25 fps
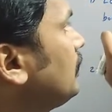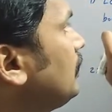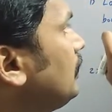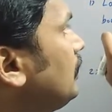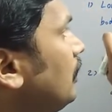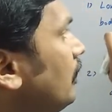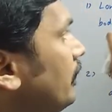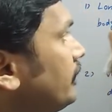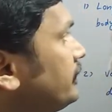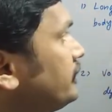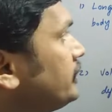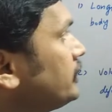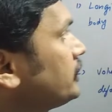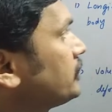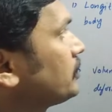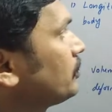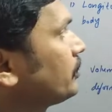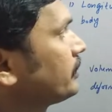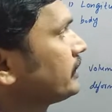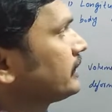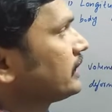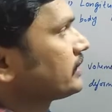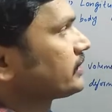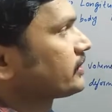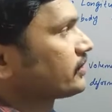
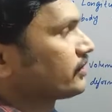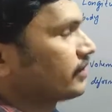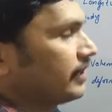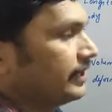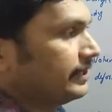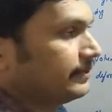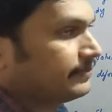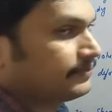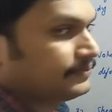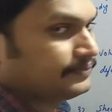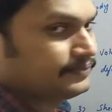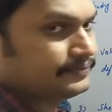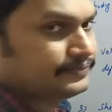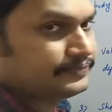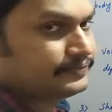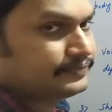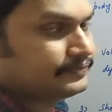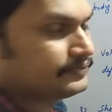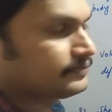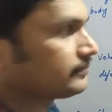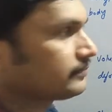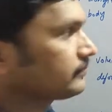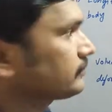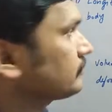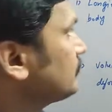Longitudinal strain.
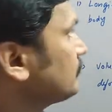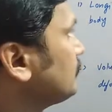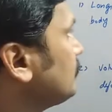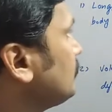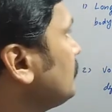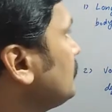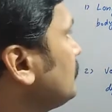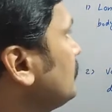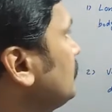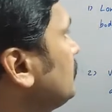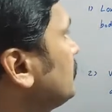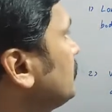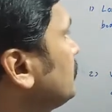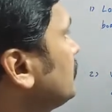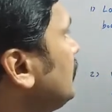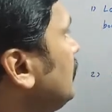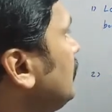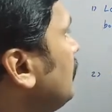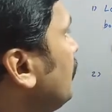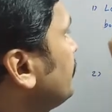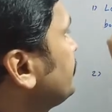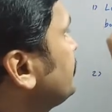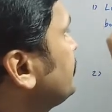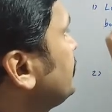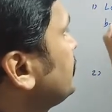The
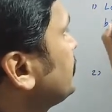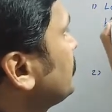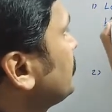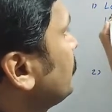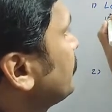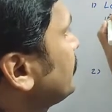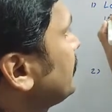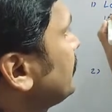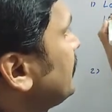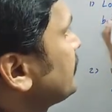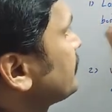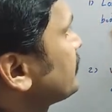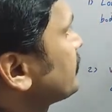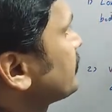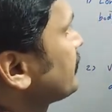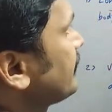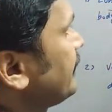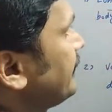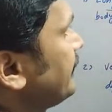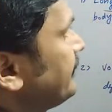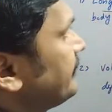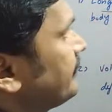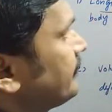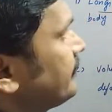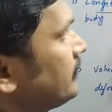longitudinal
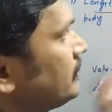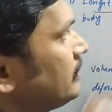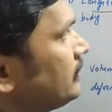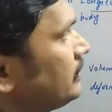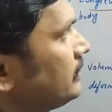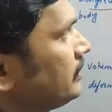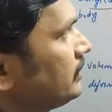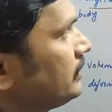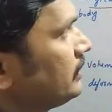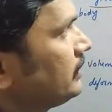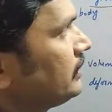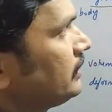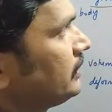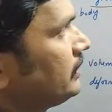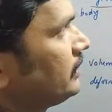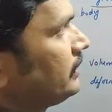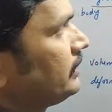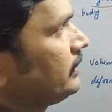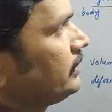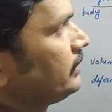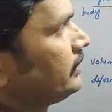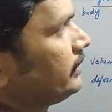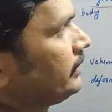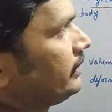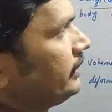strain.
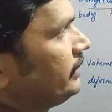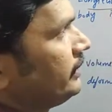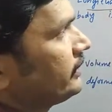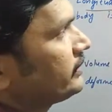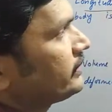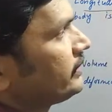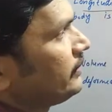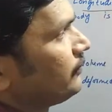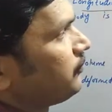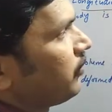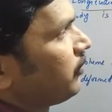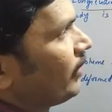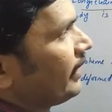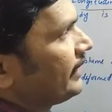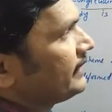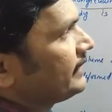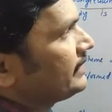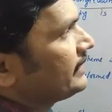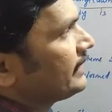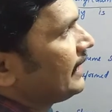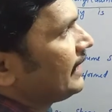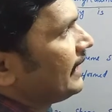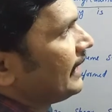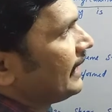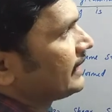It is
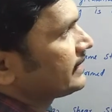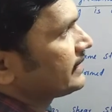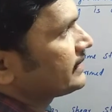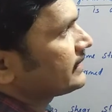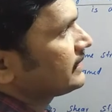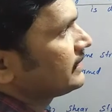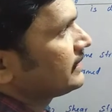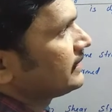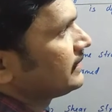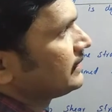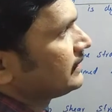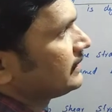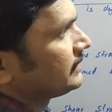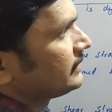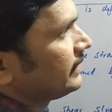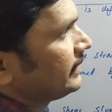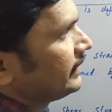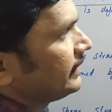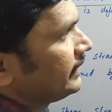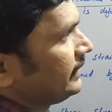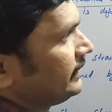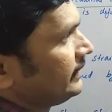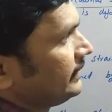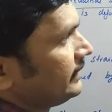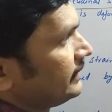defined as
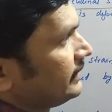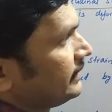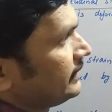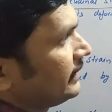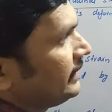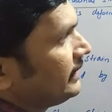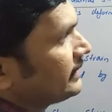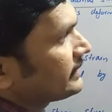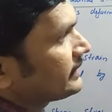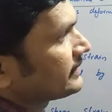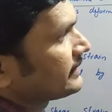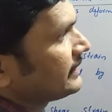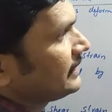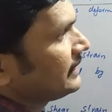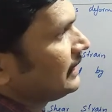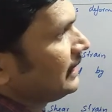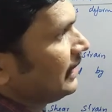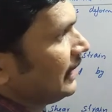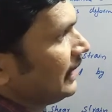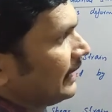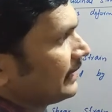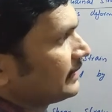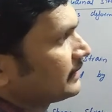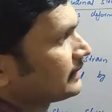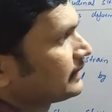the increase
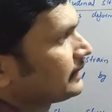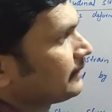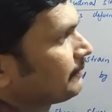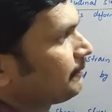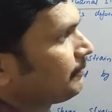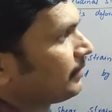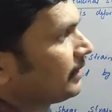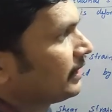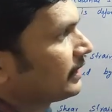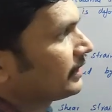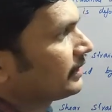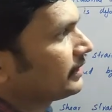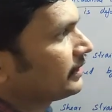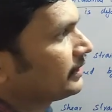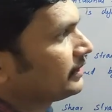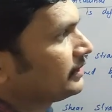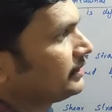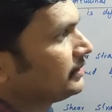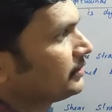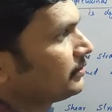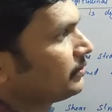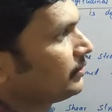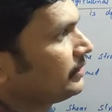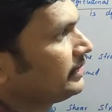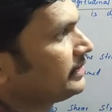in length per
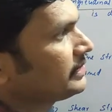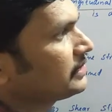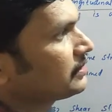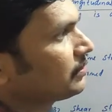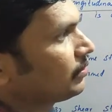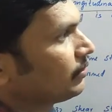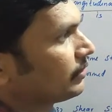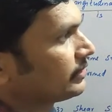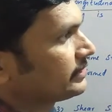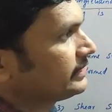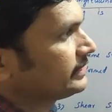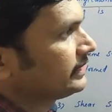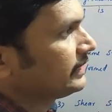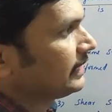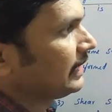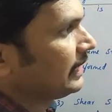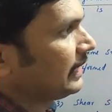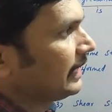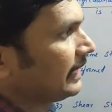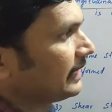unit original